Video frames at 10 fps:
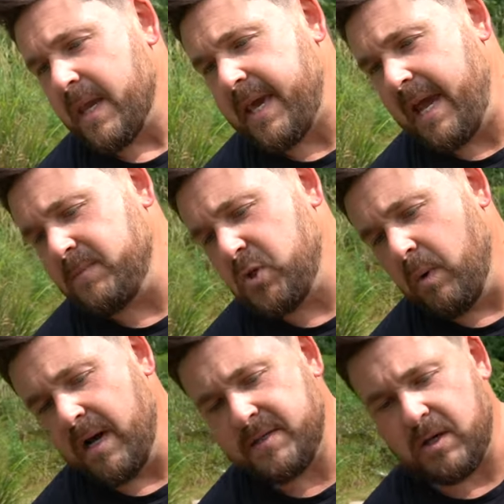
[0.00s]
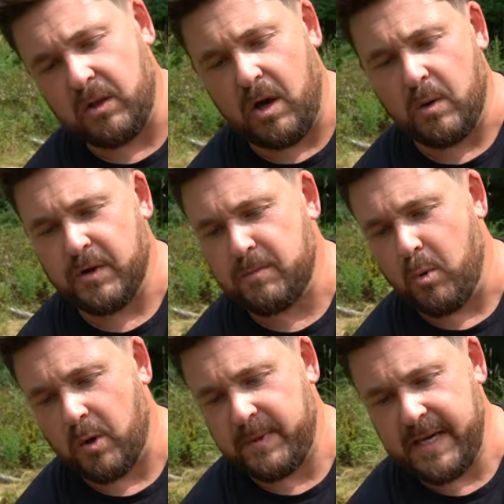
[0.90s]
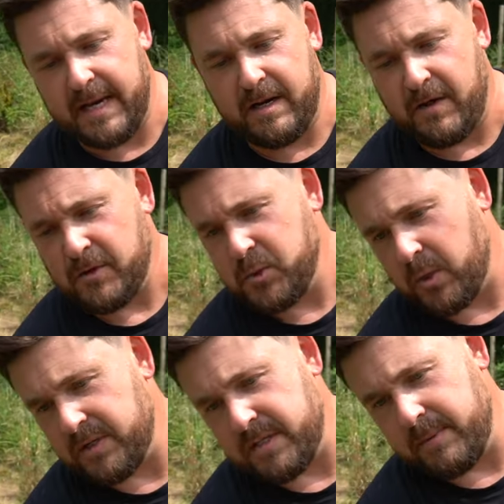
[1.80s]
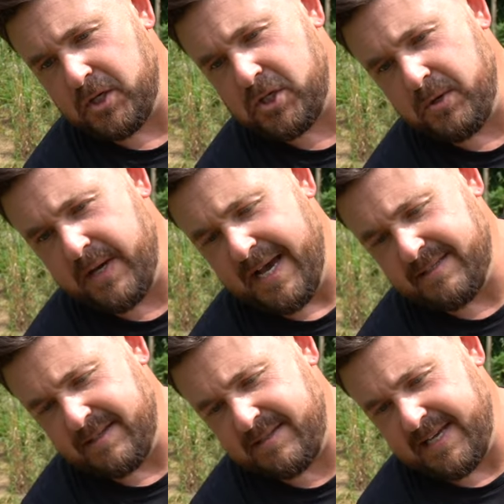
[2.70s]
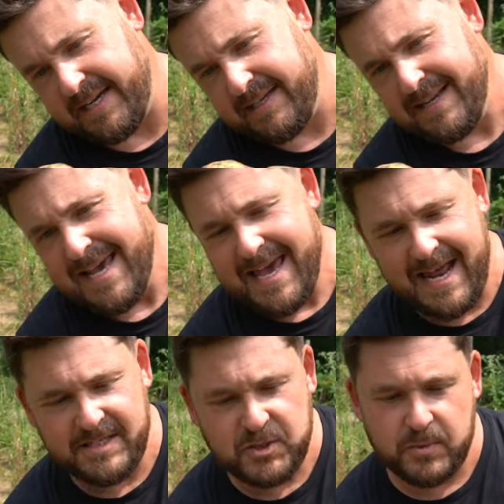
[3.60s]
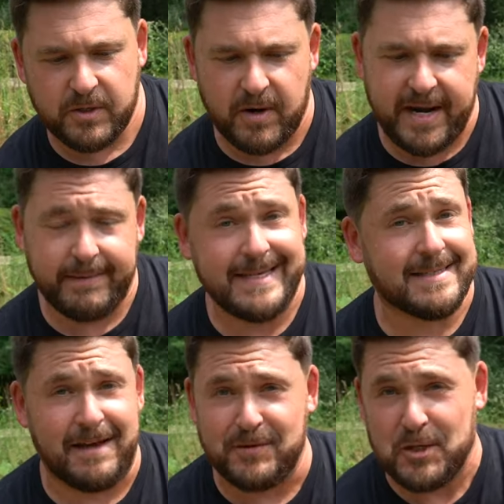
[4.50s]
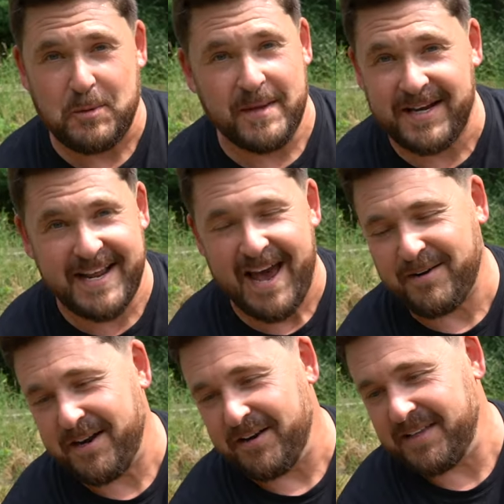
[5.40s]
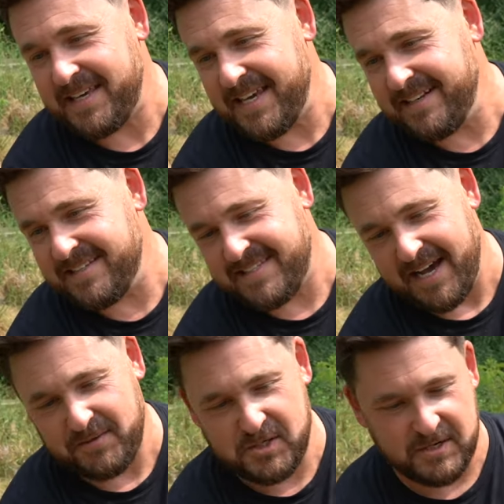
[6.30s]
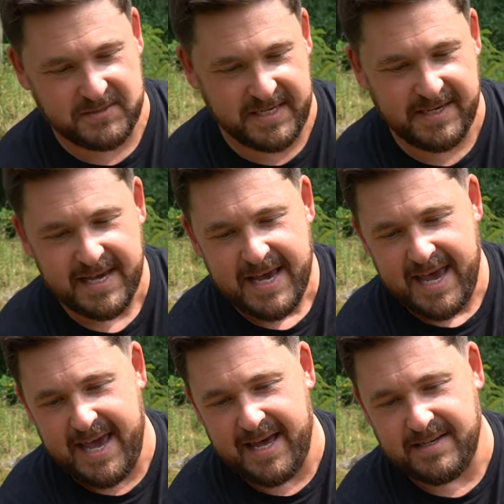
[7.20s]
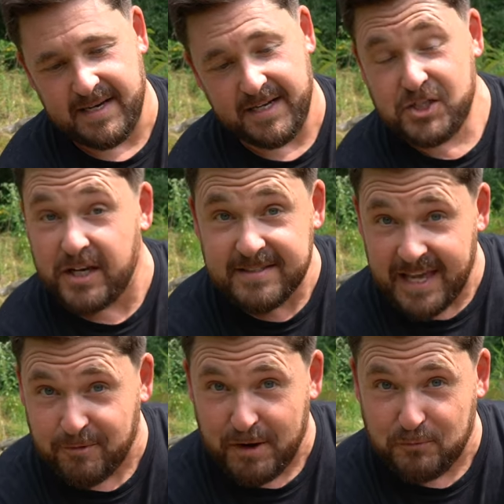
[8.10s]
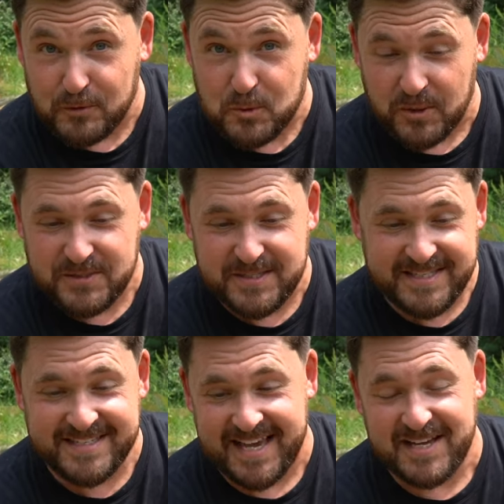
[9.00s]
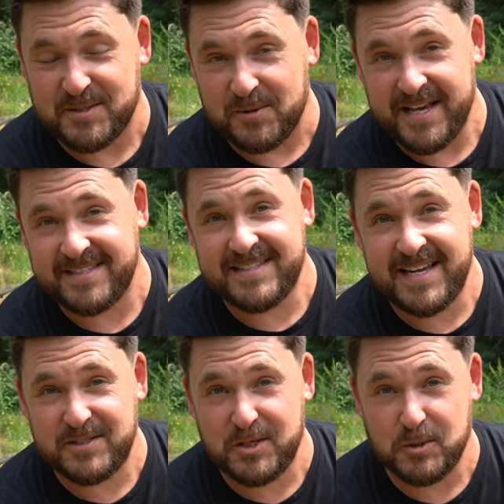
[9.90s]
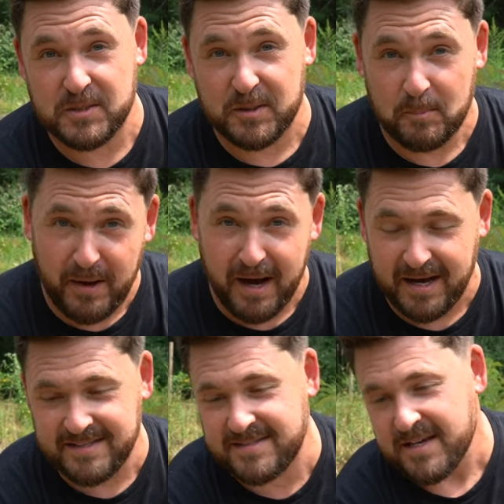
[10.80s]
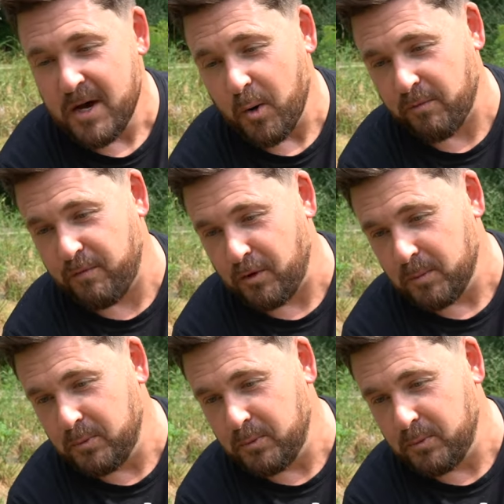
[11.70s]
came to us along with Morby and another tortoise I'm gonna show you guys in a second. And he's doing great. He's loving the humidity out here and the heat in South Jersey. And just like redfoot tortoises, these guys don't hesitate to use little ponds or vernal